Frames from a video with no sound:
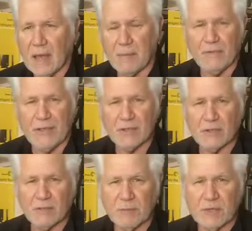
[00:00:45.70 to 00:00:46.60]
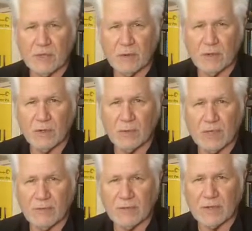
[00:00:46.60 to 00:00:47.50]
a professional who's been
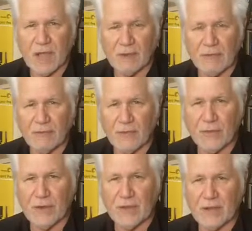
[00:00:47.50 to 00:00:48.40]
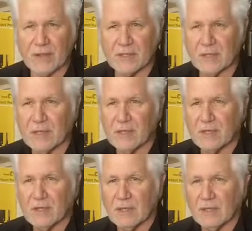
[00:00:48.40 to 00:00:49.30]
doing photography for 30 years
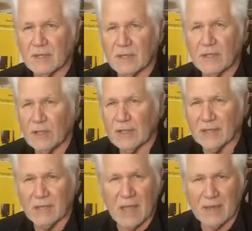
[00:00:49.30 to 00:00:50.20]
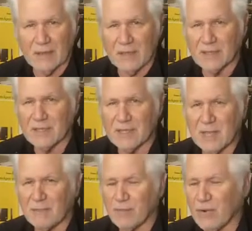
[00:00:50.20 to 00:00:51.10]
can look at light and
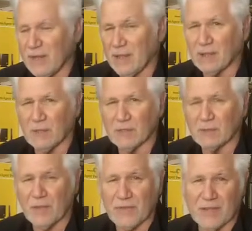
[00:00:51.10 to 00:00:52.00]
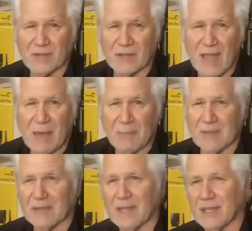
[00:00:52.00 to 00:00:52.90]
see pretty close what things are
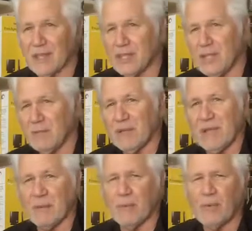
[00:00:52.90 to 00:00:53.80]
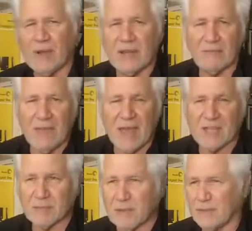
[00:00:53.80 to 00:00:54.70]
happening. They can chimp it in pretty
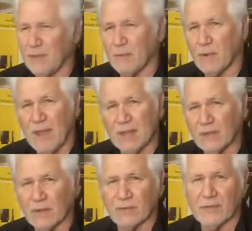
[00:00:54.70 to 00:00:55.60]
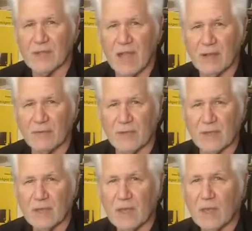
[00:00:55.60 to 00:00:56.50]
fast. But if you're brand new to
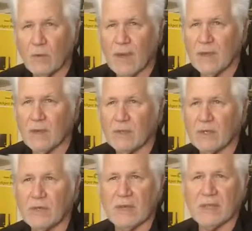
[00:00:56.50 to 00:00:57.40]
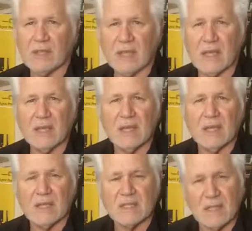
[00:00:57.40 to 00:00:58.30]
photography, why don't you get the
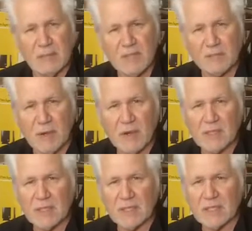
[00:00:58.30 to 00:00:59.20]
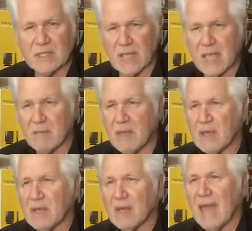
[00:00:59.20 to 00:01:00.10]
same experience and the same
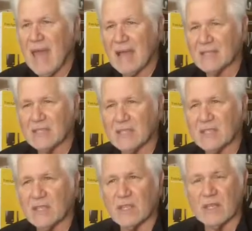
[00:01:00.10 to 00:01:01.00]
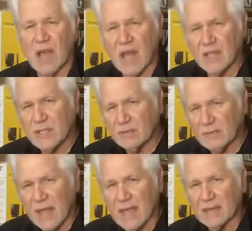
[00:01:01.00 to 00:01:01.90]
access to the knowledge of
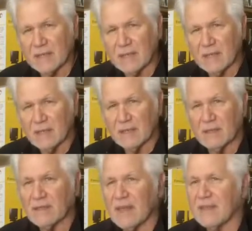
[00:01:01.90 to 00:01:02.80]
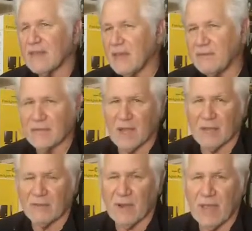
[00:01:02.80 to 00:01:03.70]
light that photographer